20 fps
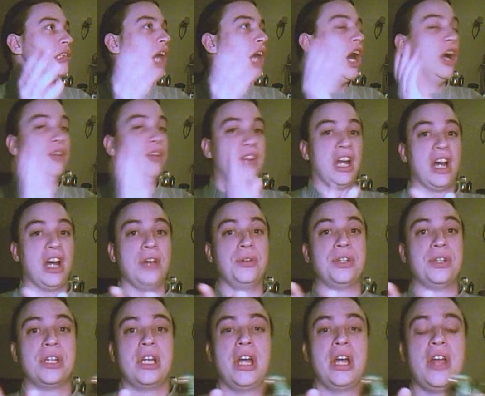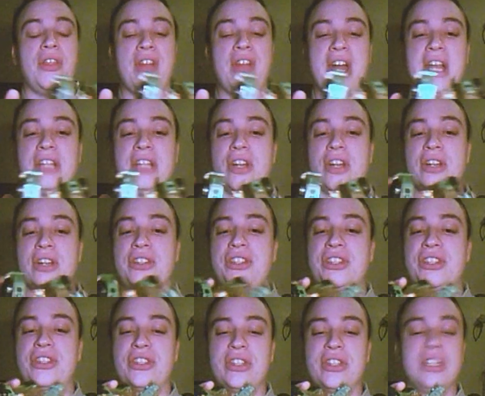Overload than it
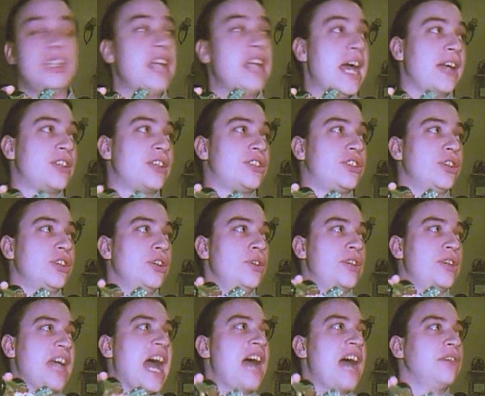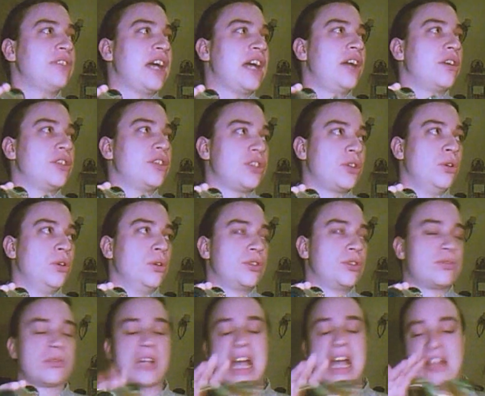does next to Countdown, because, of
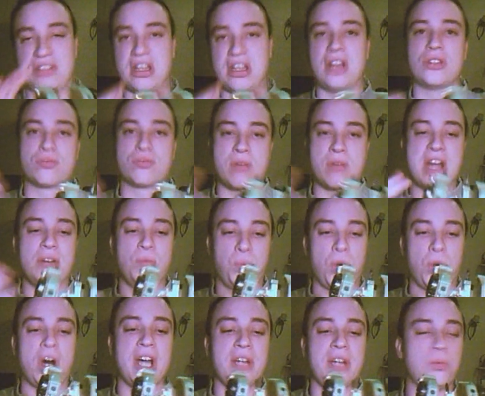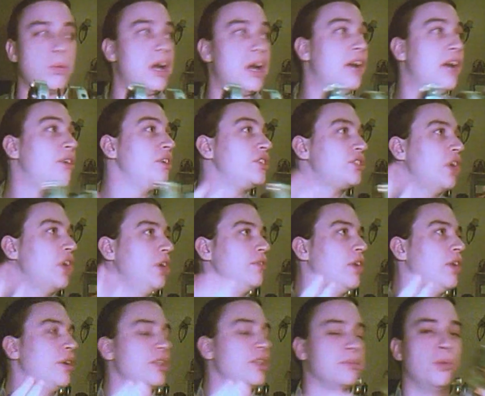course, Countdown's red and white, whereas
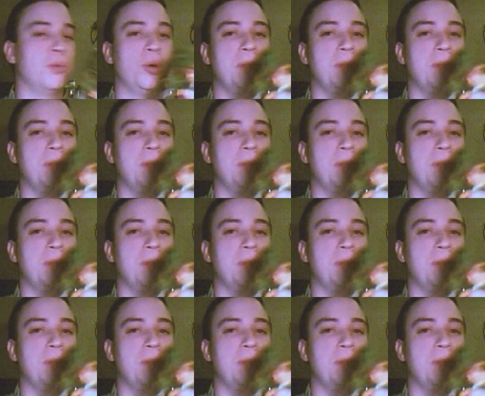Overload is more